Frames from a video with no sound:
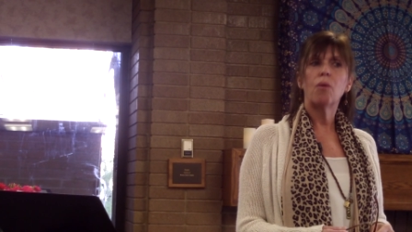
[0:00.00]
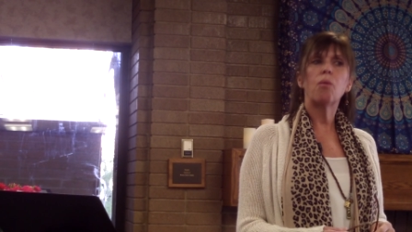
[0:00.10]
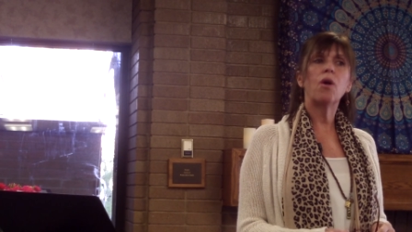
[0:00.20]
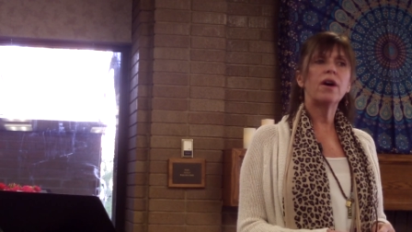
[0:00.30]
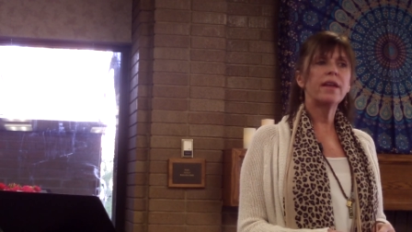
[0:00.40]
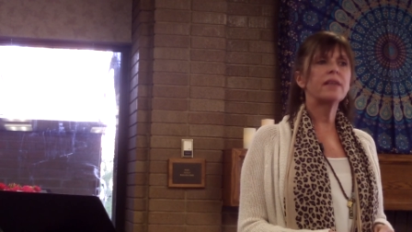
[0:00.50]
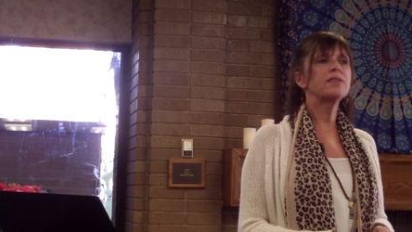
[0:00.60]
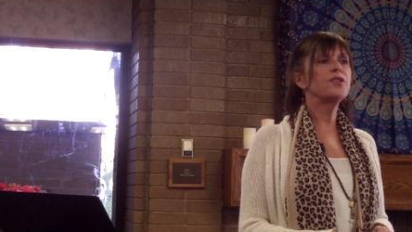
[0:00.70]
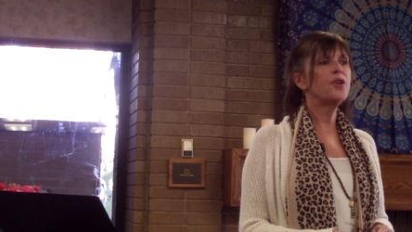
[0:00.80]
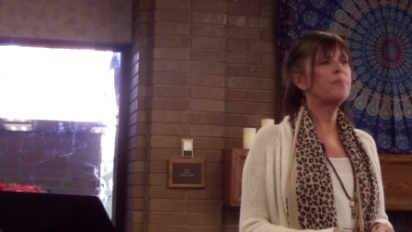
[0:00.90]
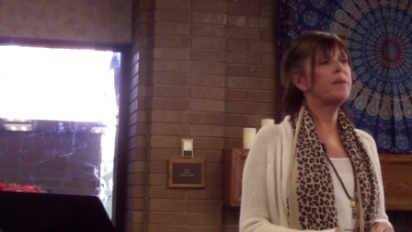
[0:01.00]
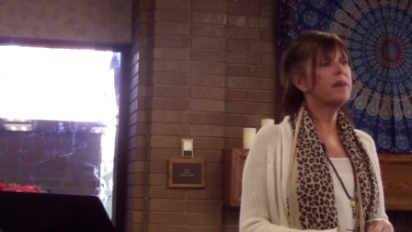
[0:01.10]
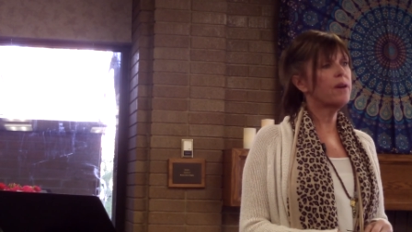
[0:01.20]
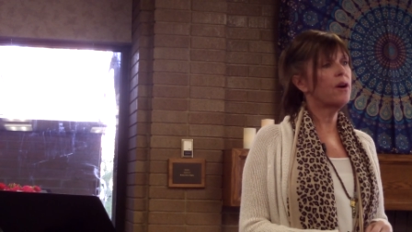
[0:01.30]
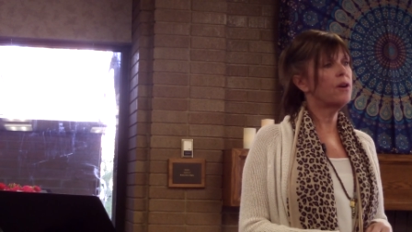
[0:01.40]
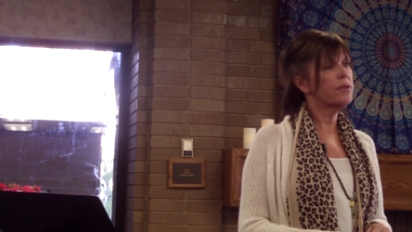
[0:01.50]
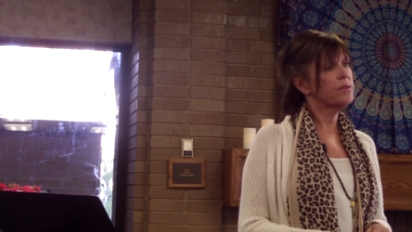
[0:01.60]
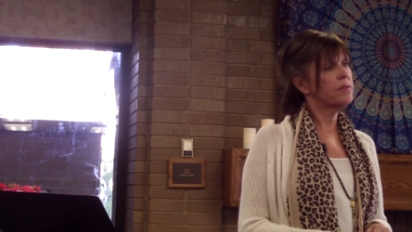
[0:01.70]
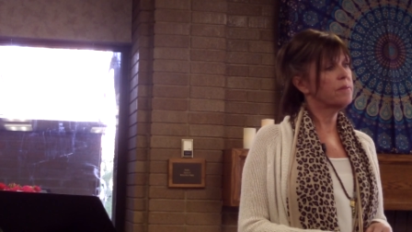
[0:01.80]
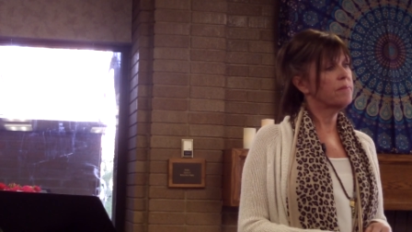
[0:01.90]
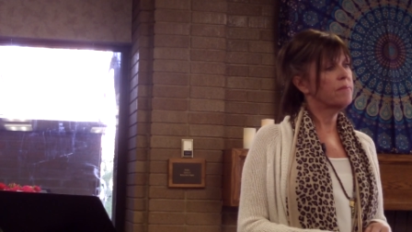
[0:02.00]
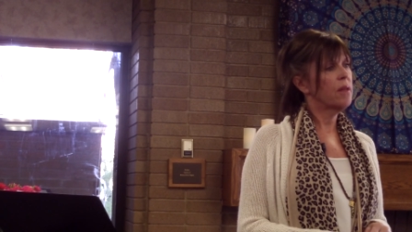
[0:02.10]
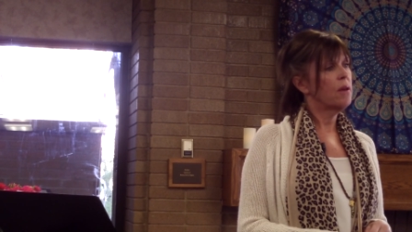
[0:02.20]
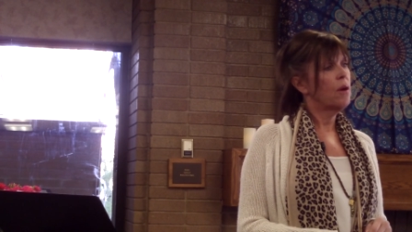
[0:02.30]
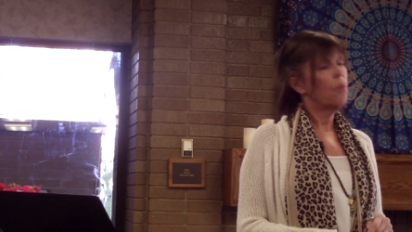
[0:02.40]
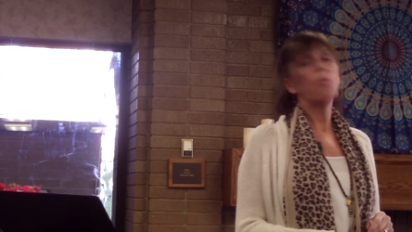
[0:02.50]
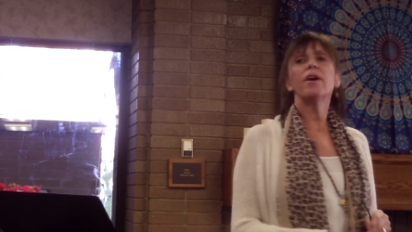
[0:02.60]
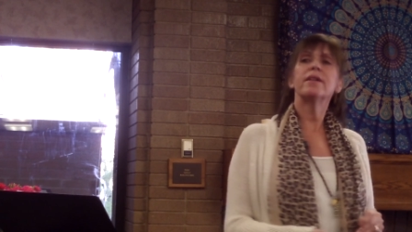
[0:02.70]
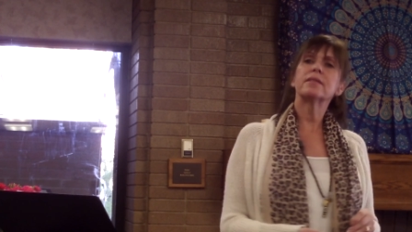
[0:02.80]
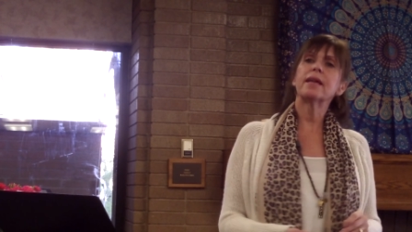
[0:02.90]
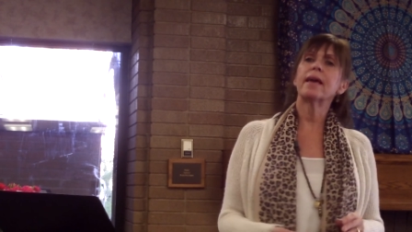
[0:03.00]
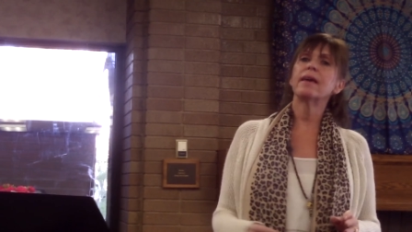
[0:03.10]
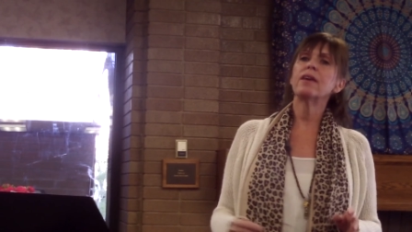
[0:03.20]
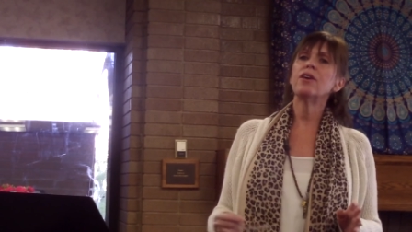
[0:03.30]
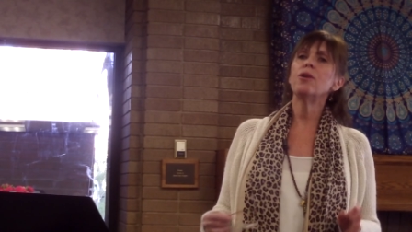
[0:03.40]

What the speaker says: What is your because? What is taking